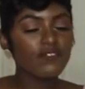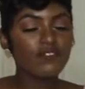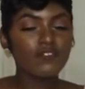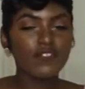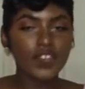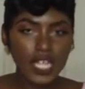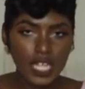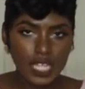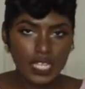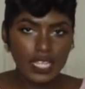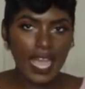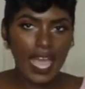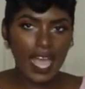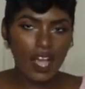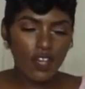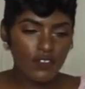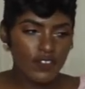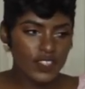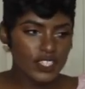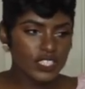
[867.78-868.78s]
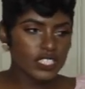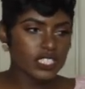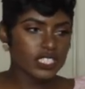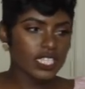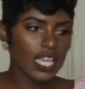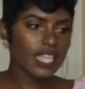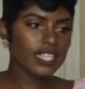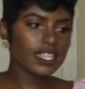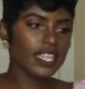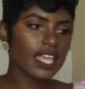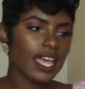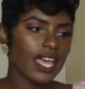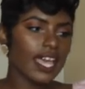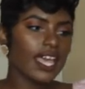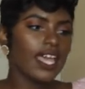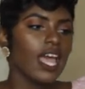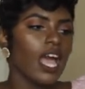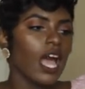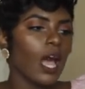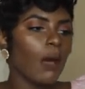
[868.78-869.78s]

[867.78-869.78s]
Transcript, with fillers: feeling the outfit just like that